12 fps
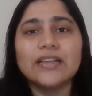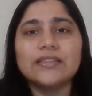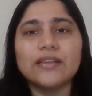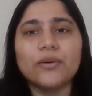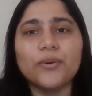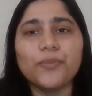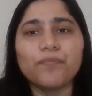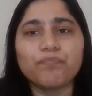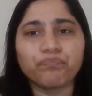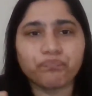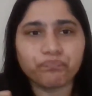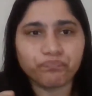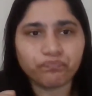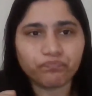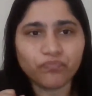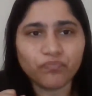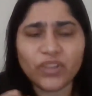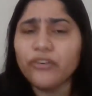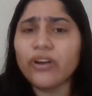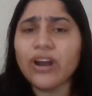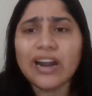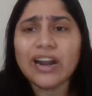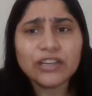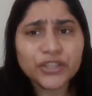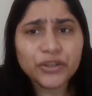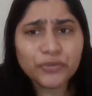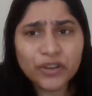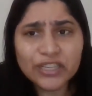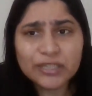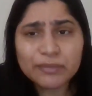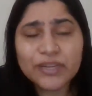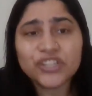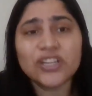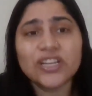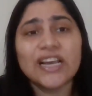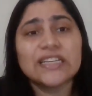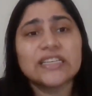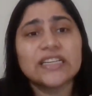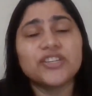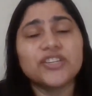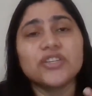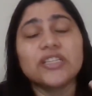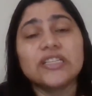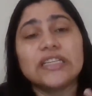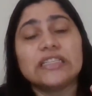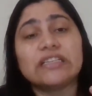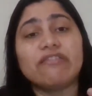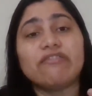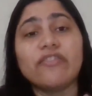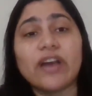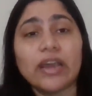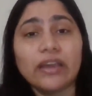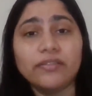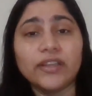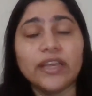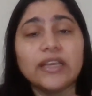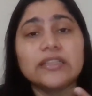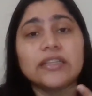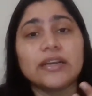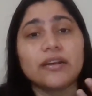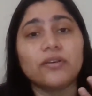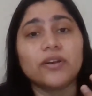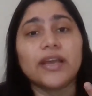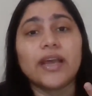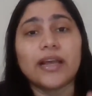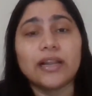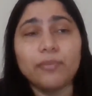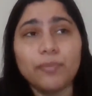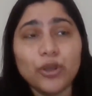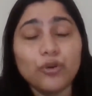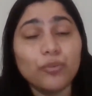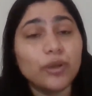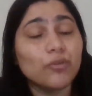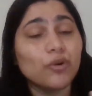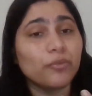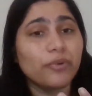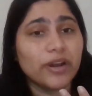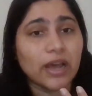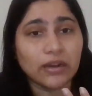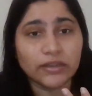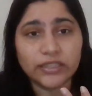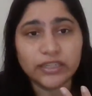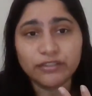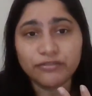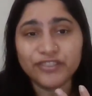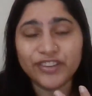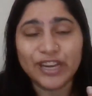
So regardless of your specialization, these are five things that are going to help you be more productive,